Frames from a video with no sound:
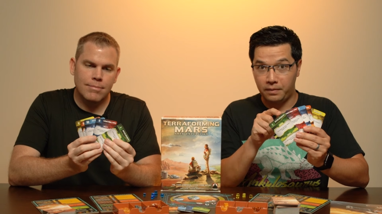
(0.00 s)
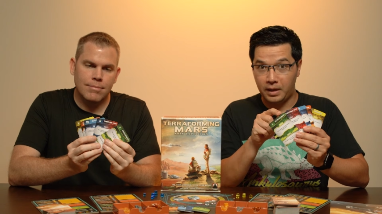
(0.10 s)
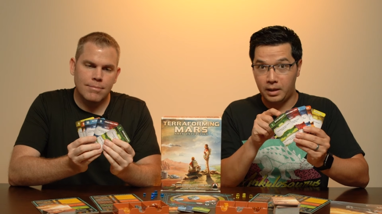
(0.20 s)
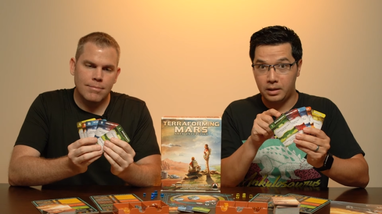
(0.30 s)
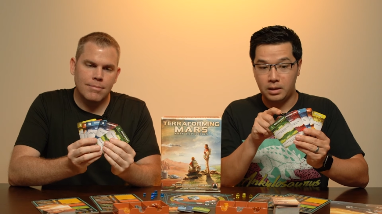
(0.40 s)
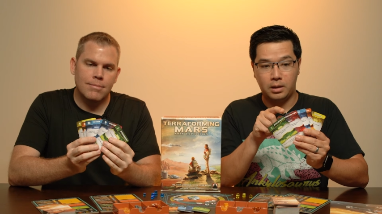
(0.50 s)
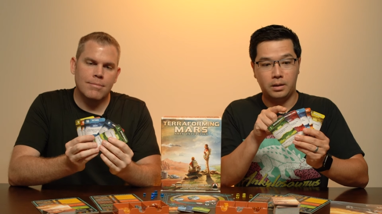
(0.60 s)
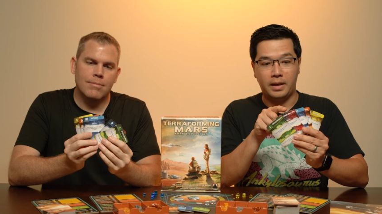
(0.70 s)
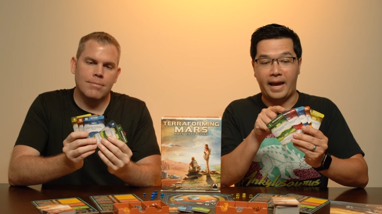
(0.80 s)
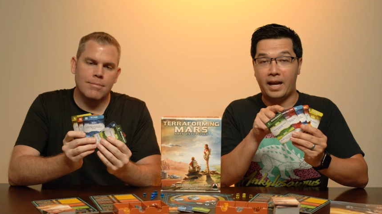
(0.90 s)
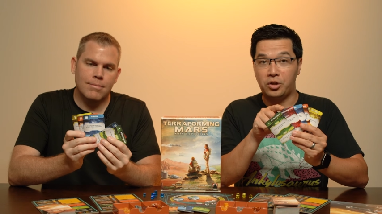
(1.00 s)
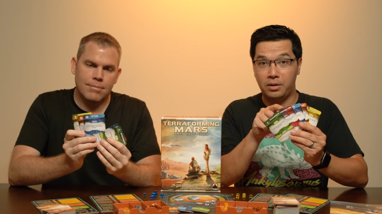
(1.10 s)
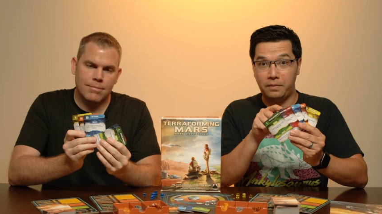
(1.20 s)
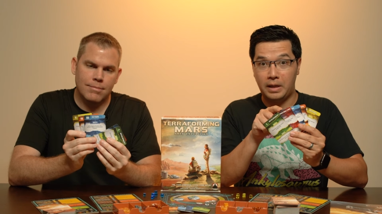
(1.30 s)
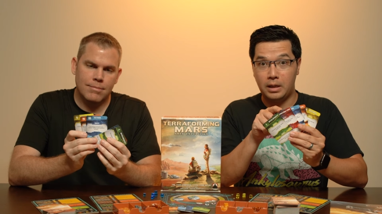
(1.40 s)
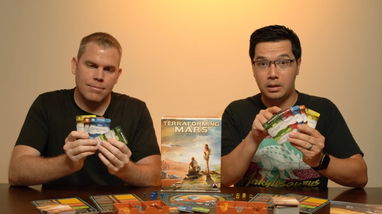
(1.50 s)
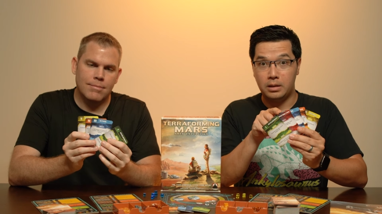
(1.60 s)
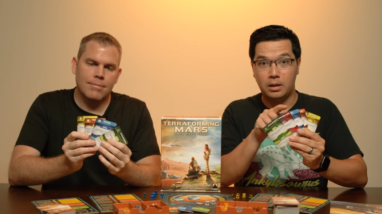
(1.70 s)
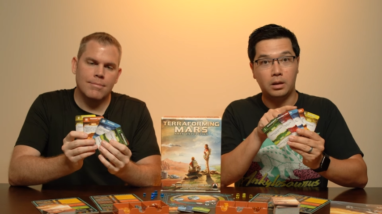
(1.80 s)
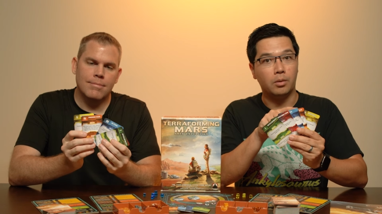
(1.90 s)
Speaker 1: phase, the action
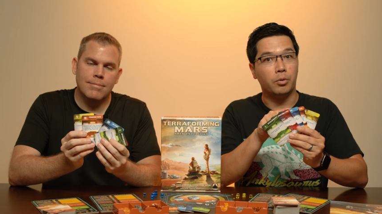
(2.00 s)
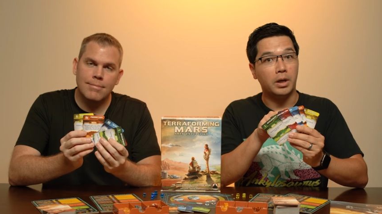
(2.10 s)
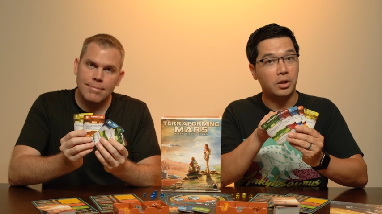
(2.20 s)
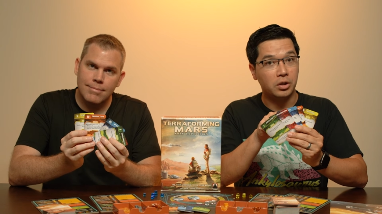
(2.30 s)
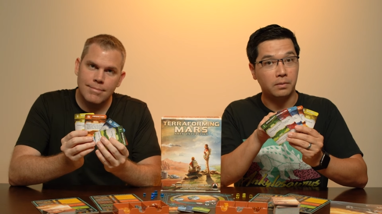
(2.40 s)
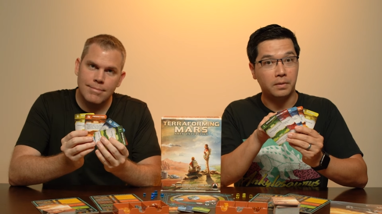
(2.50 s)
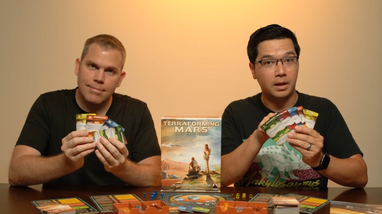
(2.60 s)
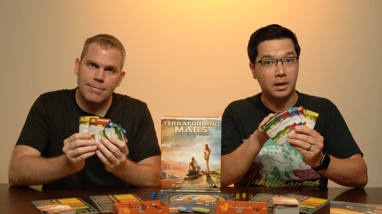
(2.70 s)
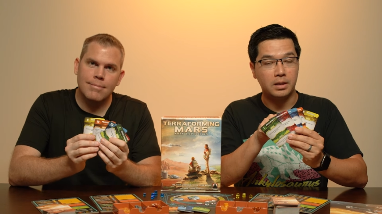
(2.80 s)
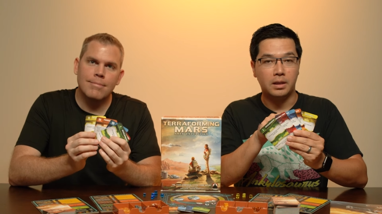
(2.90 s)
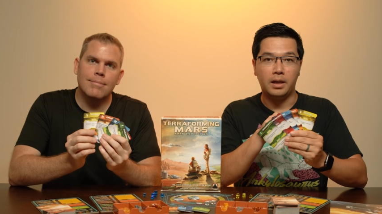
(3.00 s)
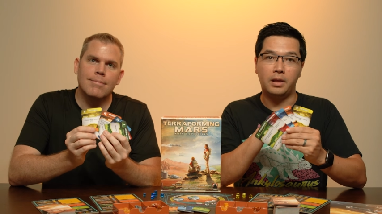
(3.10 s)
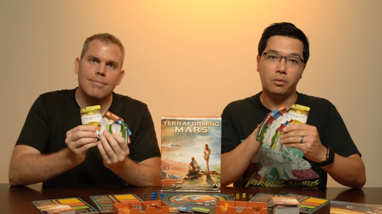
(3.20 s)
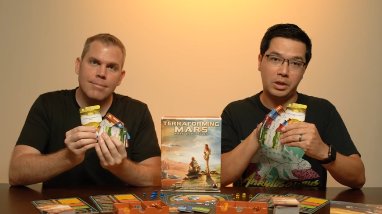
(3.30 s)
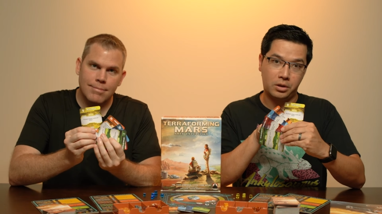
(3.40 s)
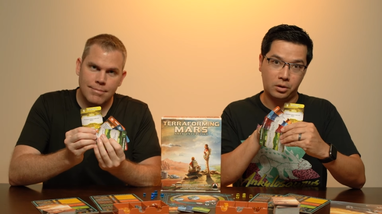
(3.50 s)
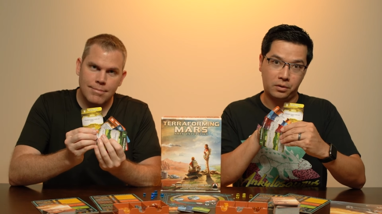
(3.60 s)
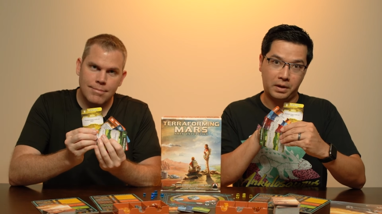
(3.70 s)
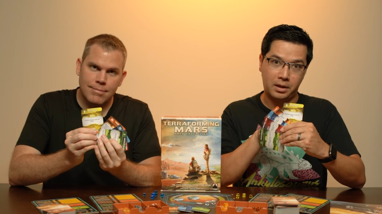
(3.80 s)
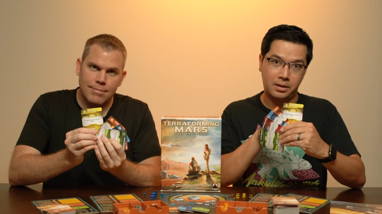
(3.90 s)
phase, the production phase, and the research
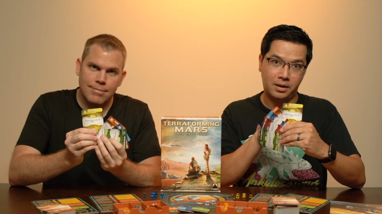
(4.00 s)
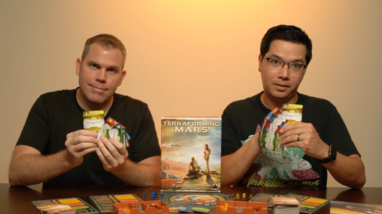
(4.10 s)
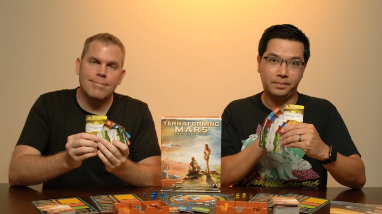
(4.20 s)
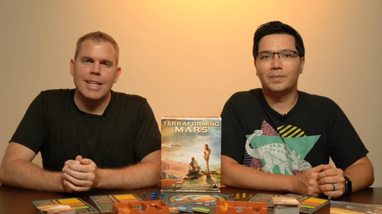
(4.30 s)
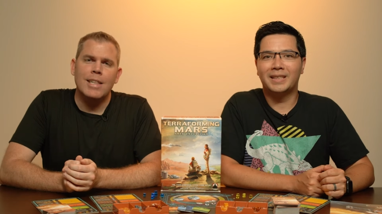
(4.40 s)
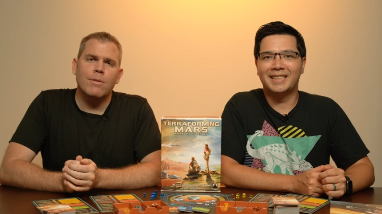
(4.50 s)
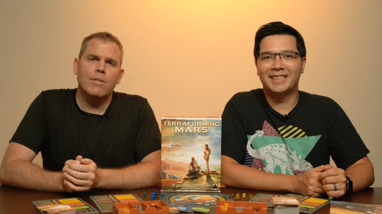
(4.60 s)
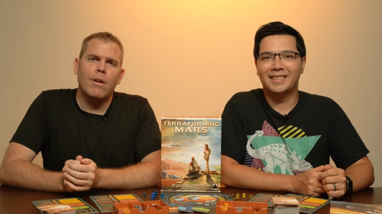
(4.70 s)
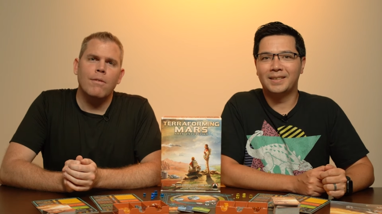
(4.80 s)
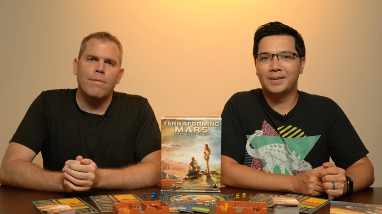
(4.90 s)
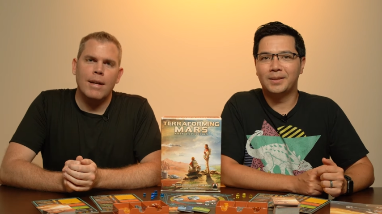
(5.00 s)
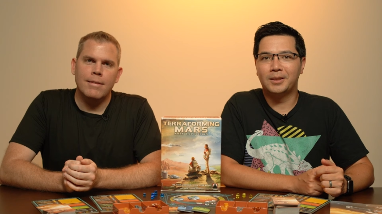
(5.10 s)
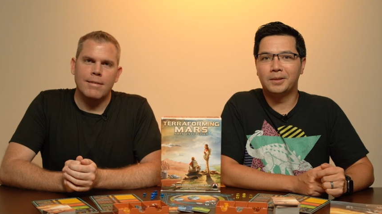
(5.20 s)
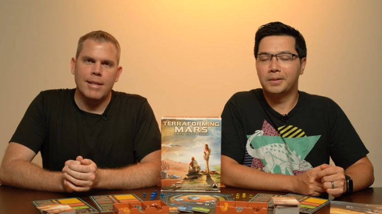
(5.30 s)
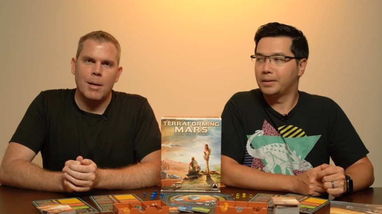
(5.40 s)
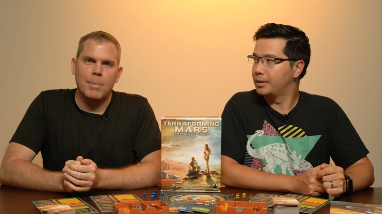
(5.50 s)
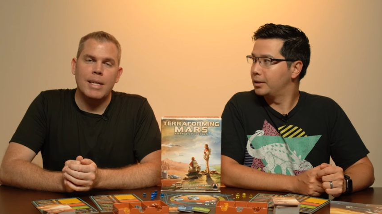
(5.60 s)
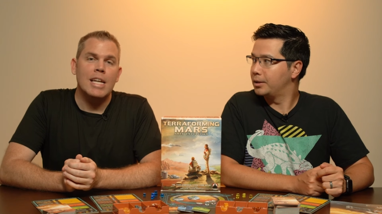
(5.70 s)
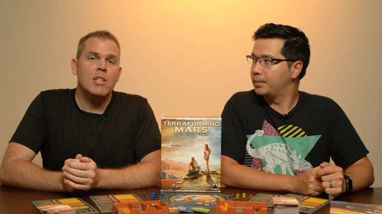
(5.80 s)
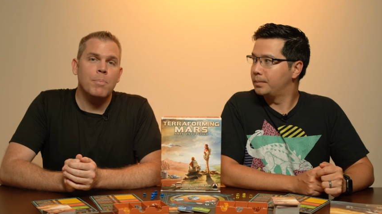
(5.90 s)
phase.
Speaker 2: In the resolve phases step,
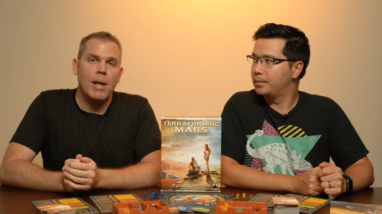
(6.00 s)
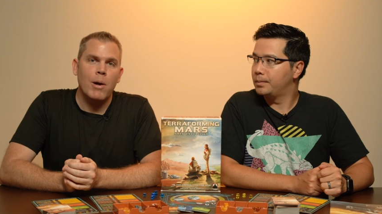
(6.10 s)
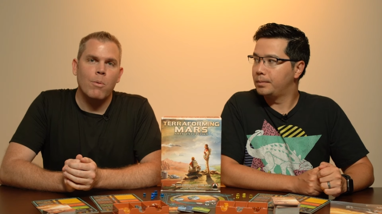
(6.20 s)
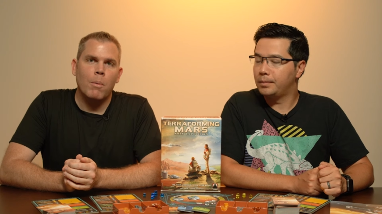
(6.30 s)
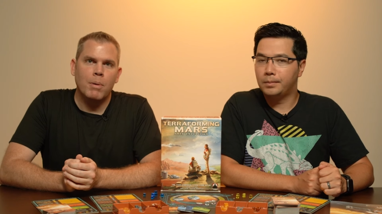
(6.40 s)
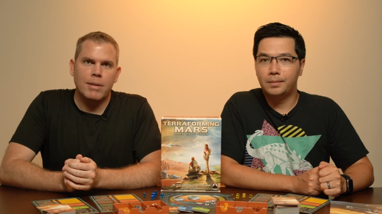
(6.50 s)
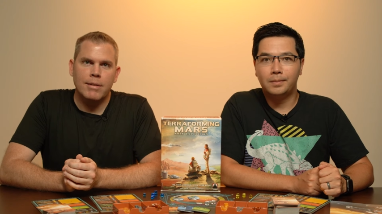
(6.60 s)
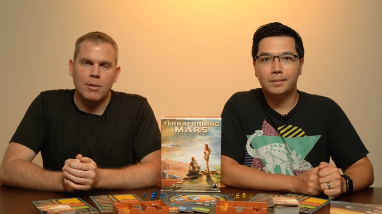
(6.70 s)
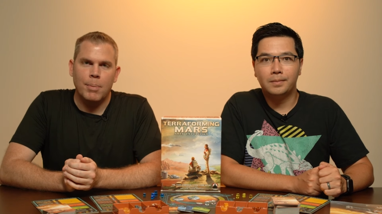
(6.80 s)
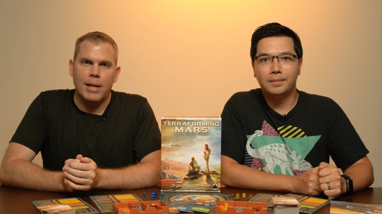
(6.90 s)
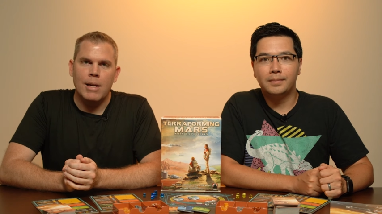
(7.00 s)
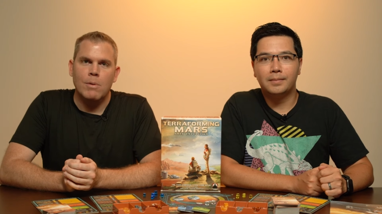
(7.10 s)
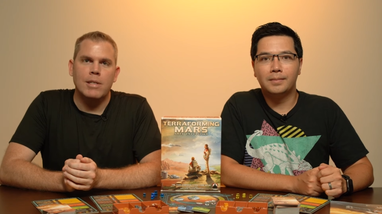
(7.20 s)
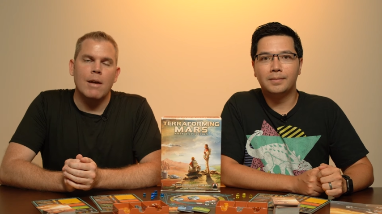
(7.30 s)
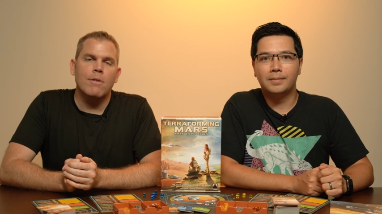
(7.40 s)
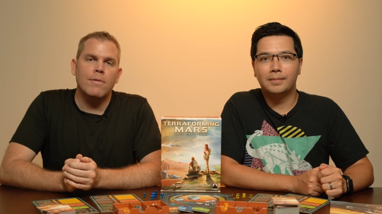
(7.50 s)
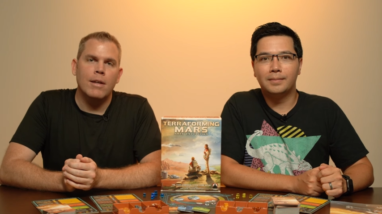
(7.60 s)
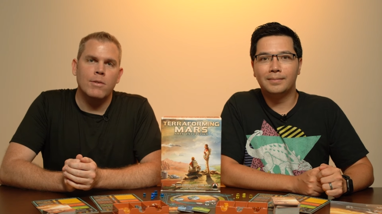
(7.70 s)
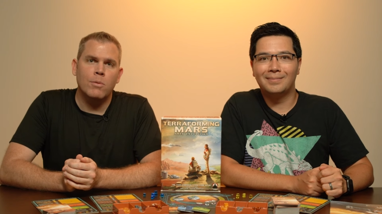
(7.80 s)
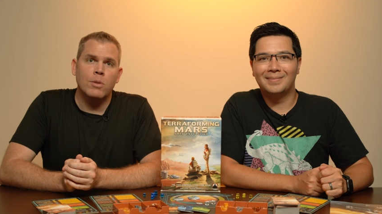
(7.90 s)
each player will participate in whichever
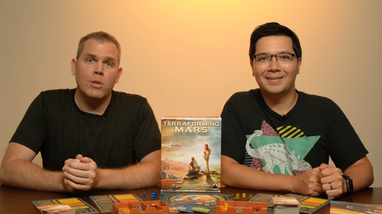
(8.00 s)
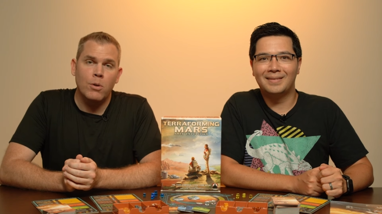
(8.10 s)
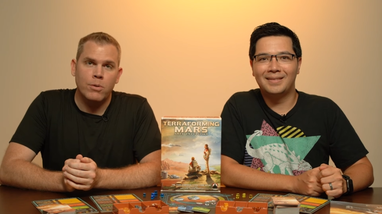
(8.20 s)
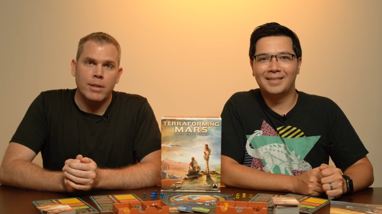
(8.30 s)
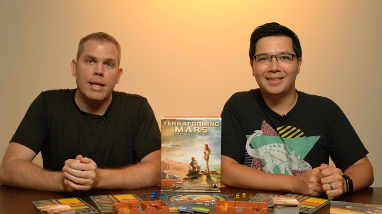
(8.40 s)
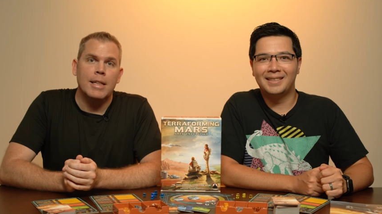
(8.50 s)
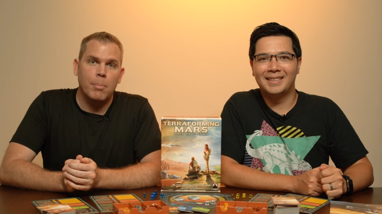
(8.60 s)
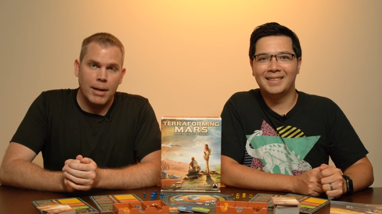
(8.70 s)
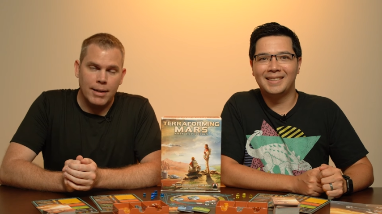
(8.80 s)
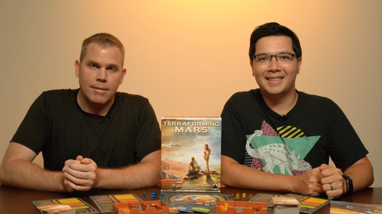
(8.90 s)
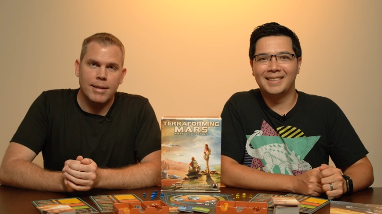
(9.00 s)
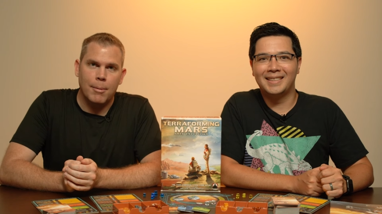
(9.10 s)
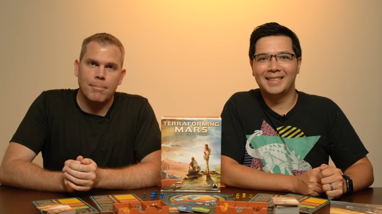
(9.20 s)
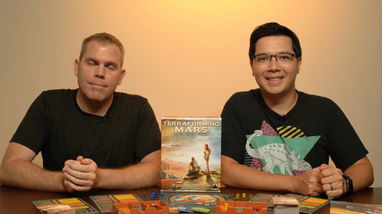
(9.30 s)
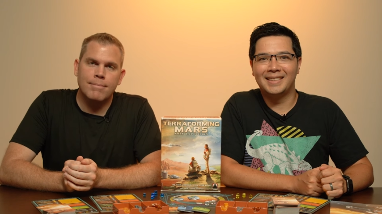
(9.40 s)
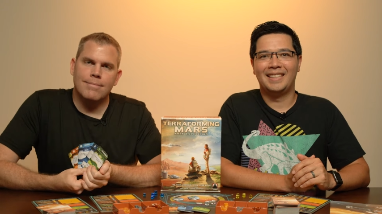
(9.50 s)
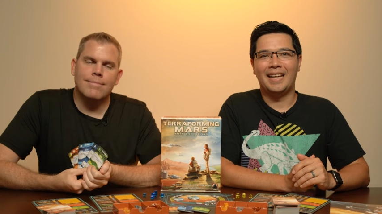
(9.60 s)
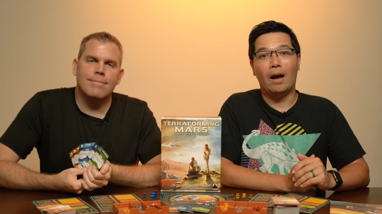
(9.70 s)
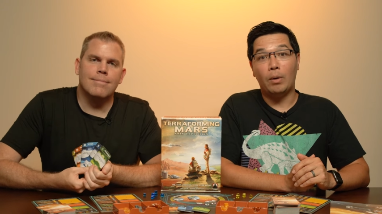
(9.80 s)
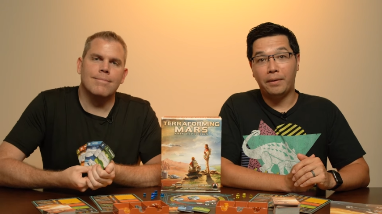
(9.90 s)
phases were chosen in the planning step.
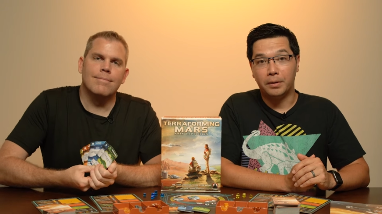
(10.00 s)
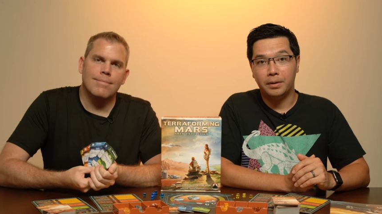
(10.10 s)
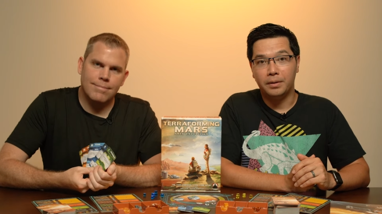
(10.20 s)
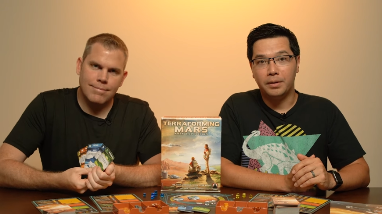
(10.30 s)
Speaker 1: However,